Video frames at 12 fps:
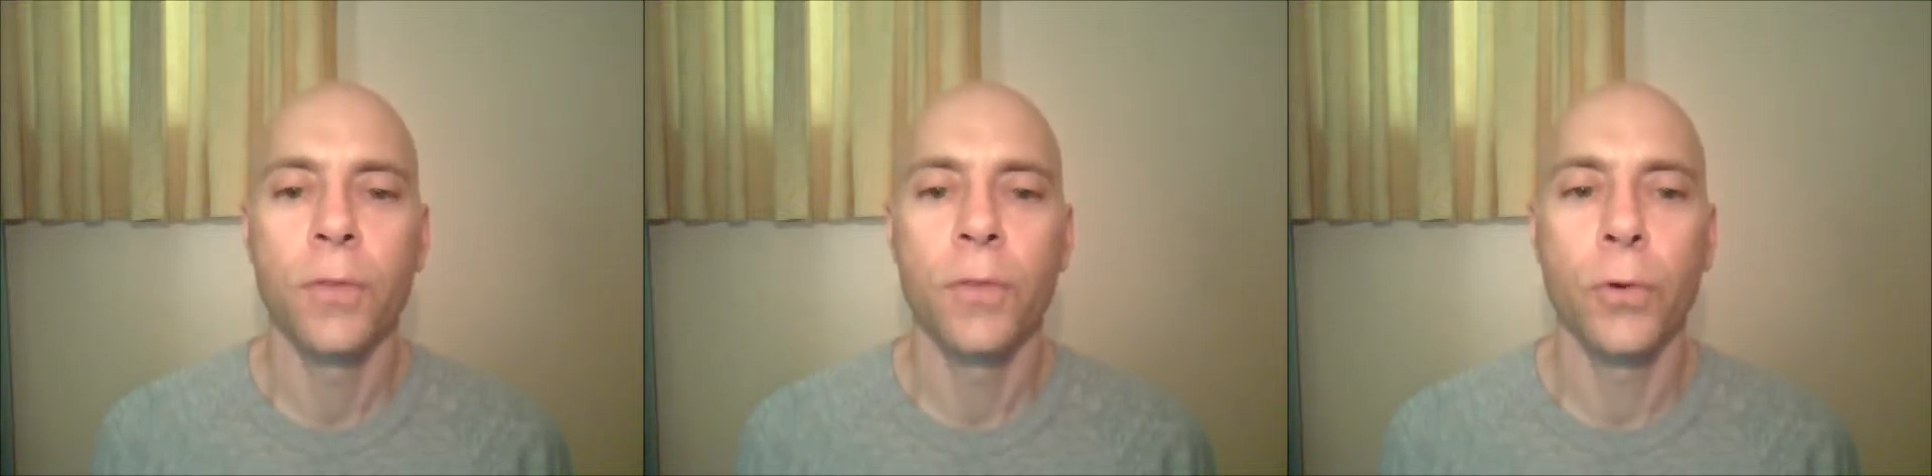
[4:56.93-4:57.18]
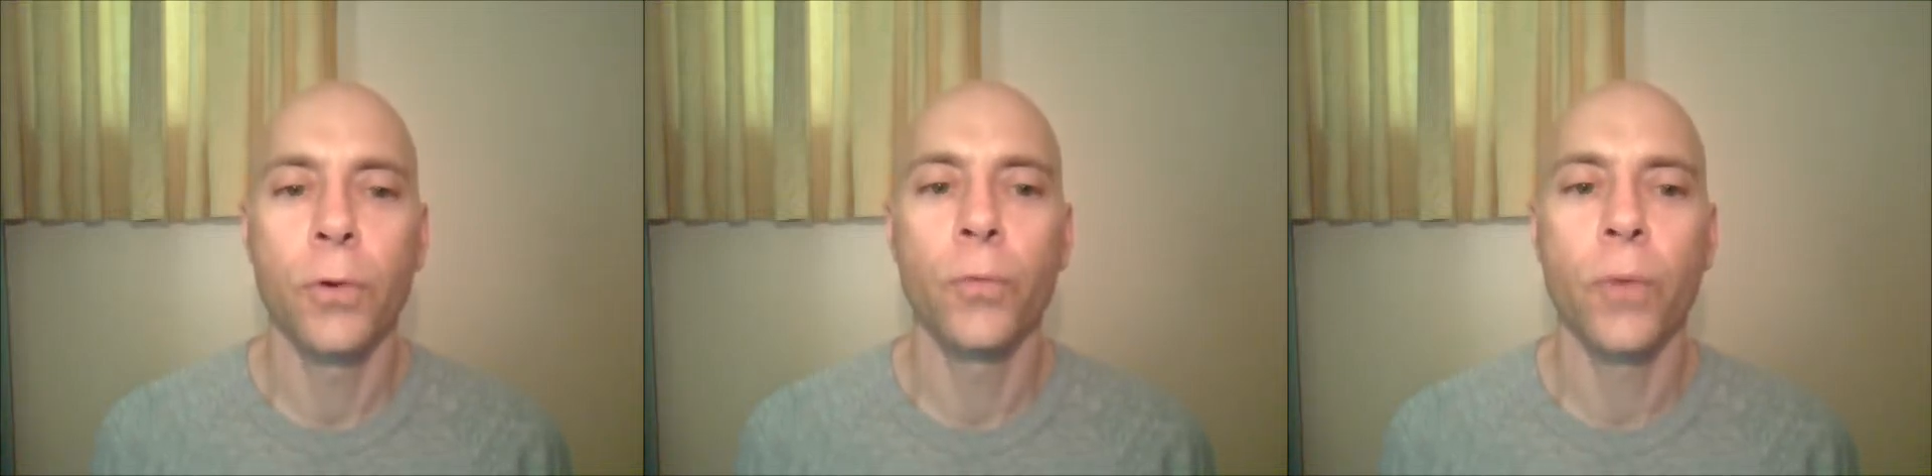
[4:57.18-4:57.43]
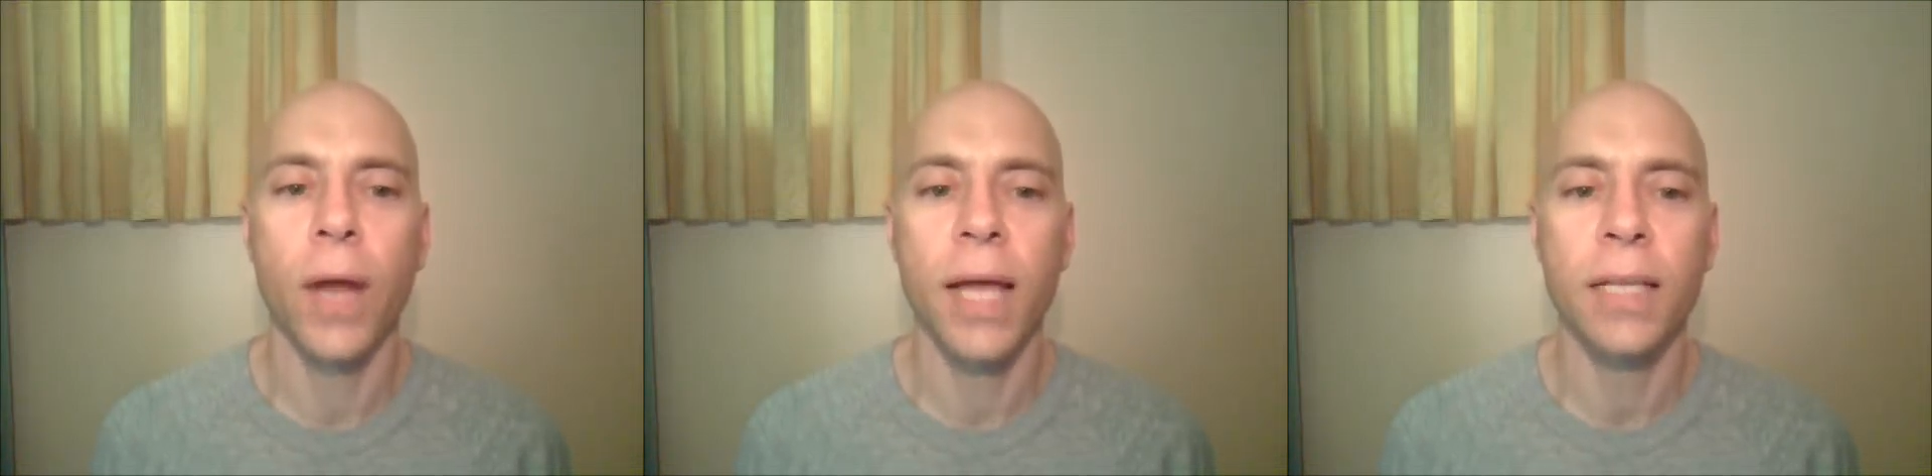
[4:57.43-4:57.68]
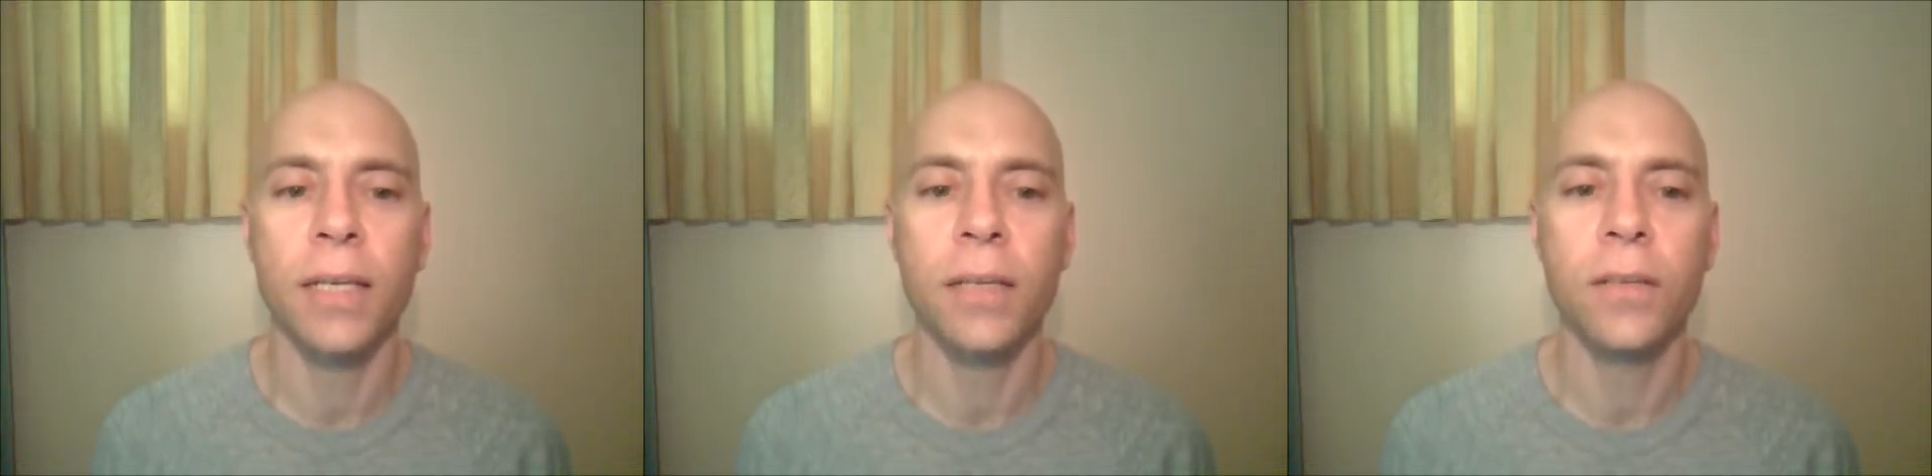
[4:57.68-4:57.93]
through
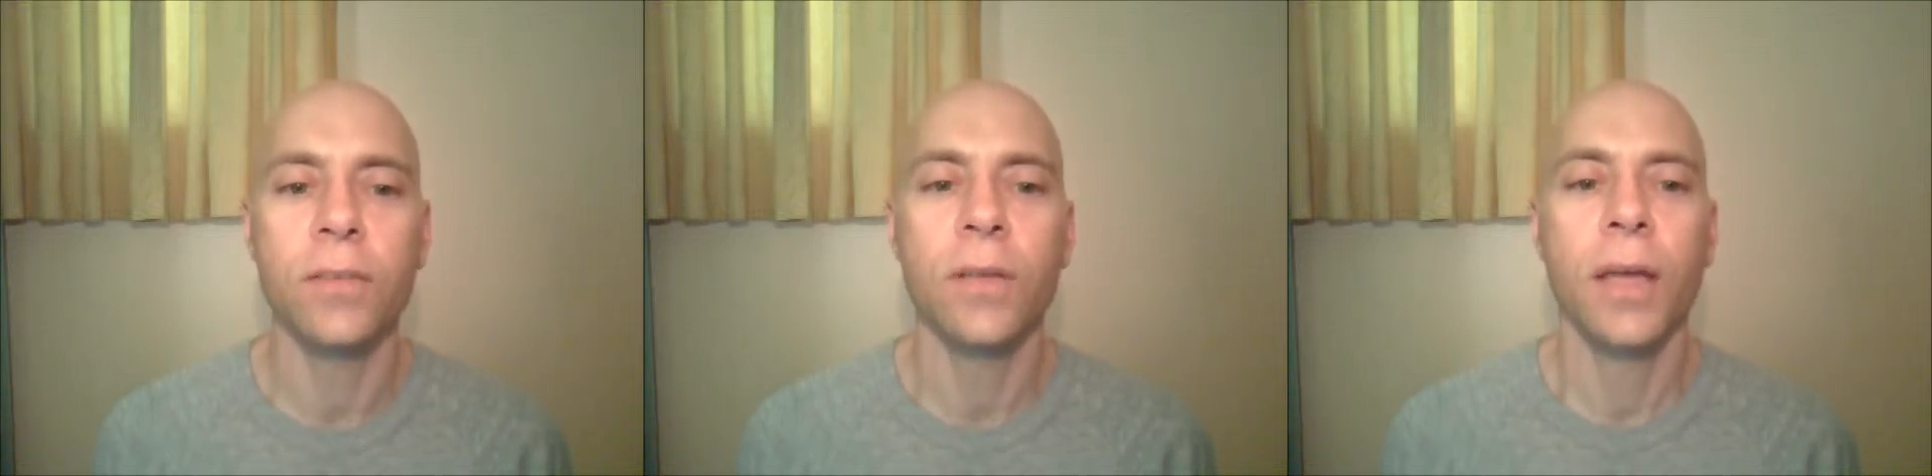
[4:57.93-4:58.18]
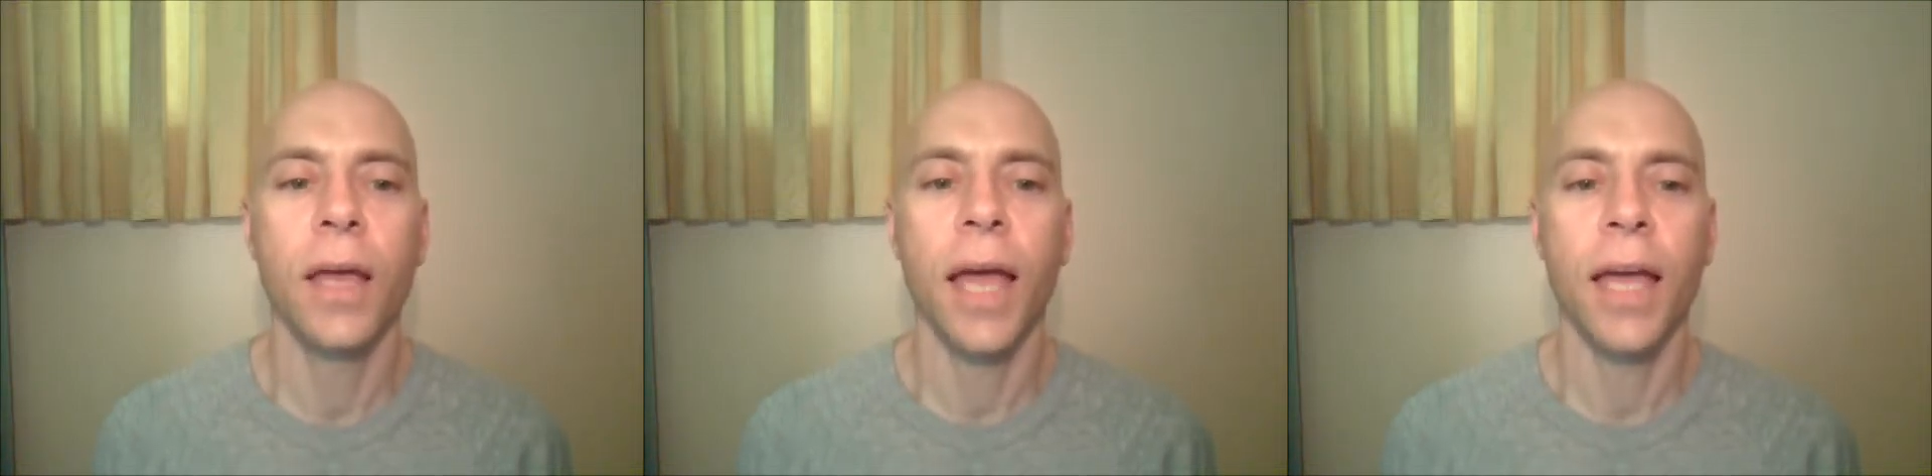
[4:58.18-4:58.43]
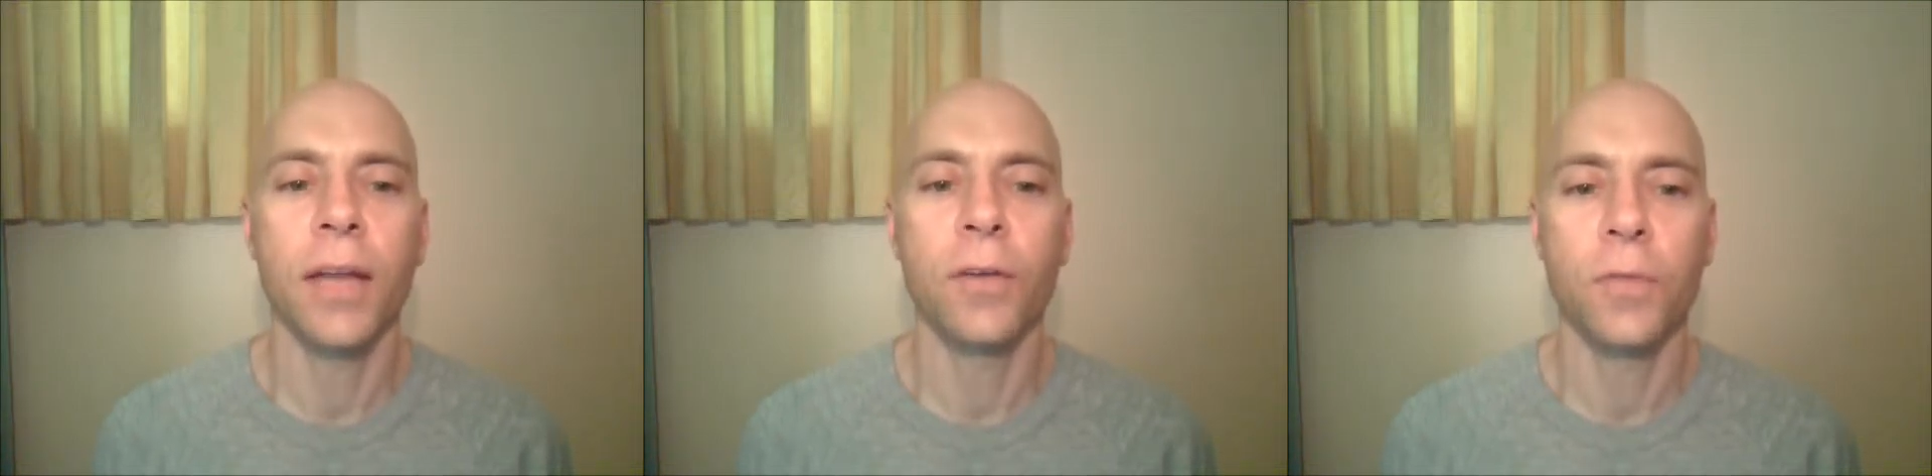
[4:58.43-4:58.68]
rallies and